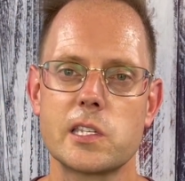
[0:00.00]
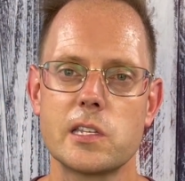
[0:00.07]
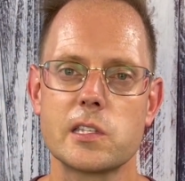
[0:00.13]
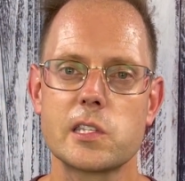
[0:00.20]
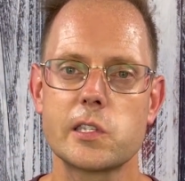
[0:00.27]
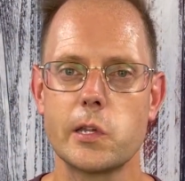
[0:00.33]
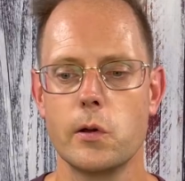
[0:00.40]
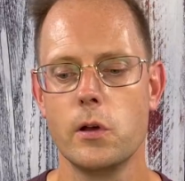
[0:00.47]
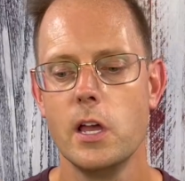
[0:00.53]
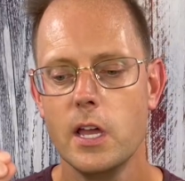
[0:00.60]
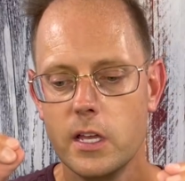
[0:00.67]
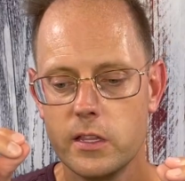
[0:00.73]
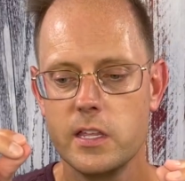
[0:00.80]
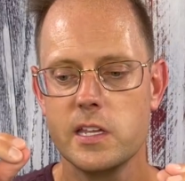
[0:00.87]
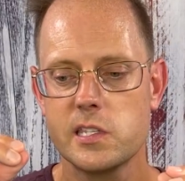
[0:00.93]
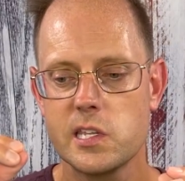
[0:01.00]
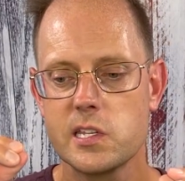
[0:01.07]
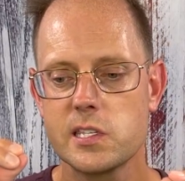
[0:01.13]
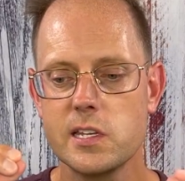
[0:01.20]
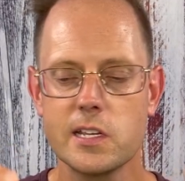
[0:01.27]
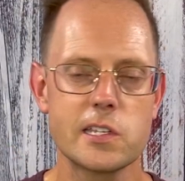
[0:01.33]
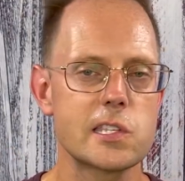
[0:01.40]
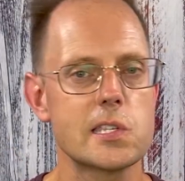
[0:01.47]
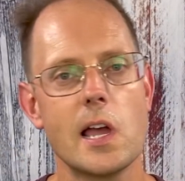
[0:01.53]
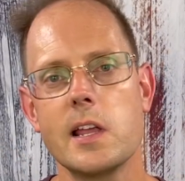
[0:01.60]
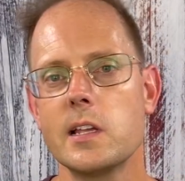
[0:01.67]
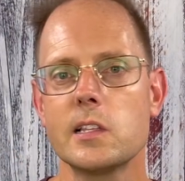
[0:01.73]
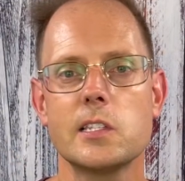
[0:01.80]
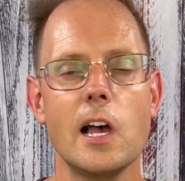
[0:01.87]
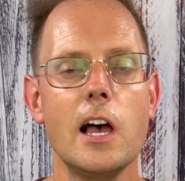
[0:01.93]
And so this is an
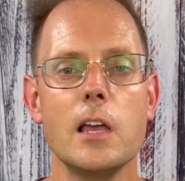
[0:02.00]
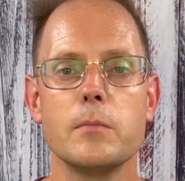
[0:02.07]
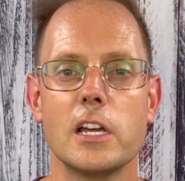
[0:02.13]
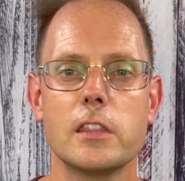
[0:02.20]
exciting time.